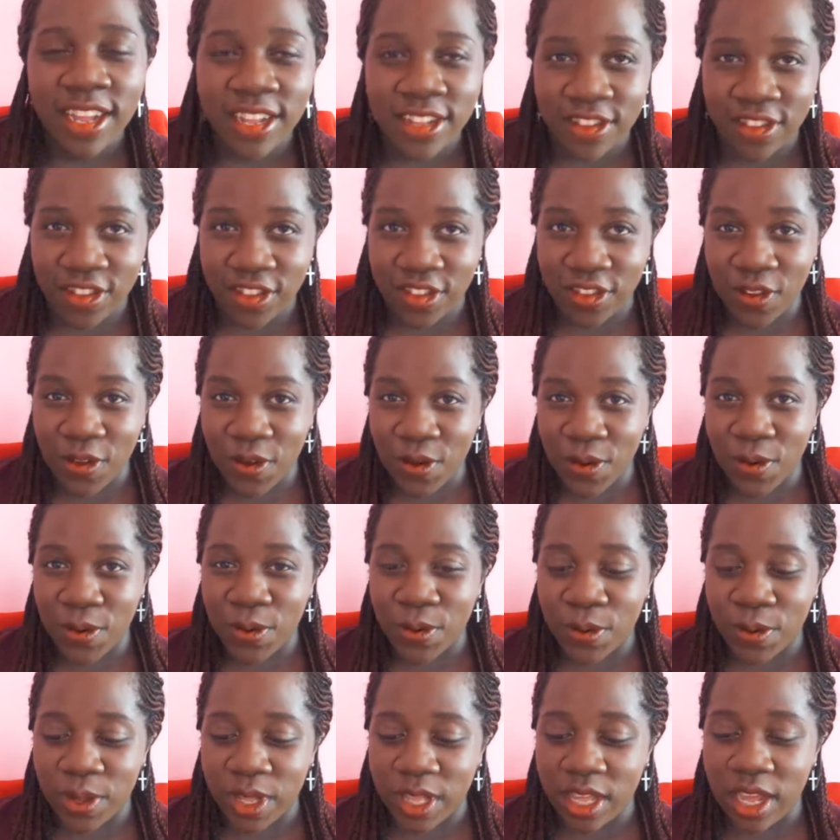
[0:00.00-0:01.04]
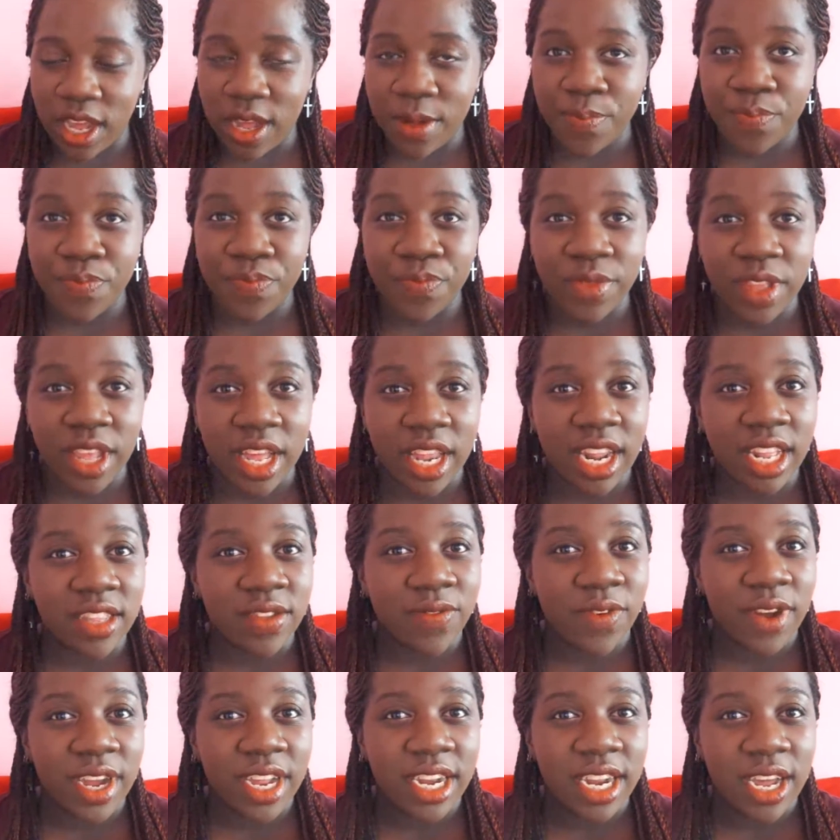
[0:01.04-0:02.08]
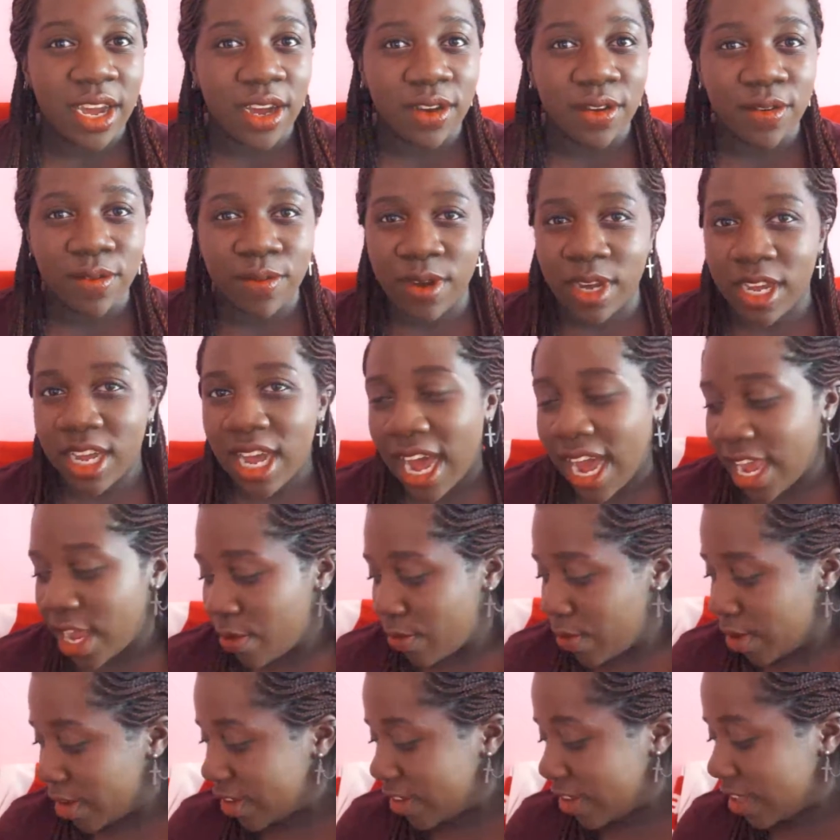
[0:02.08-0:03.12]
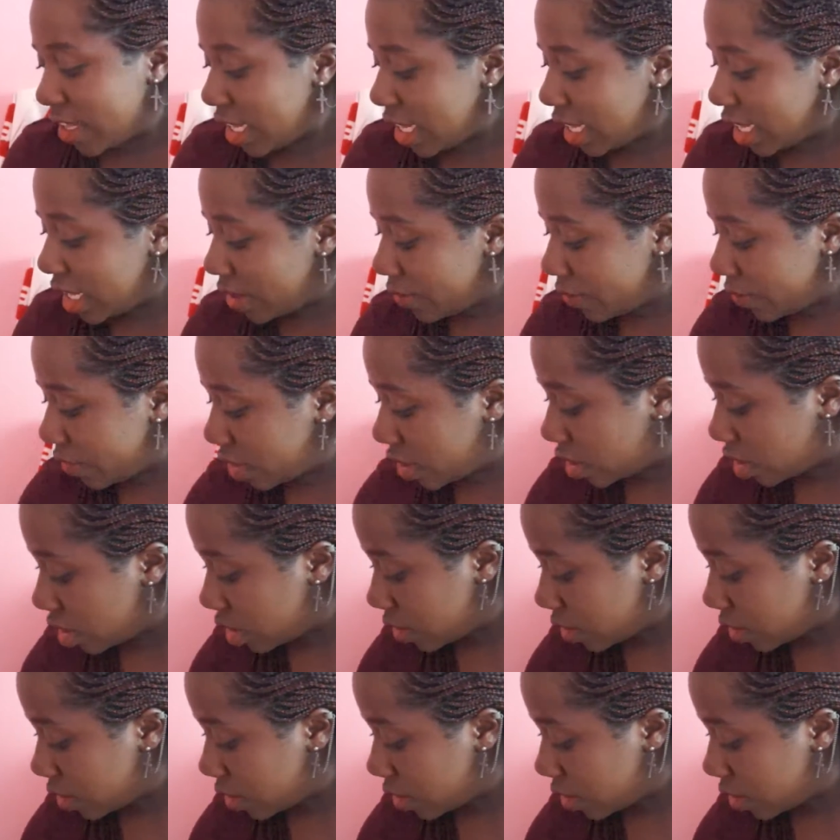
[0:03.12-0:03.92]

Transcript: So yeah, let's find out what I received.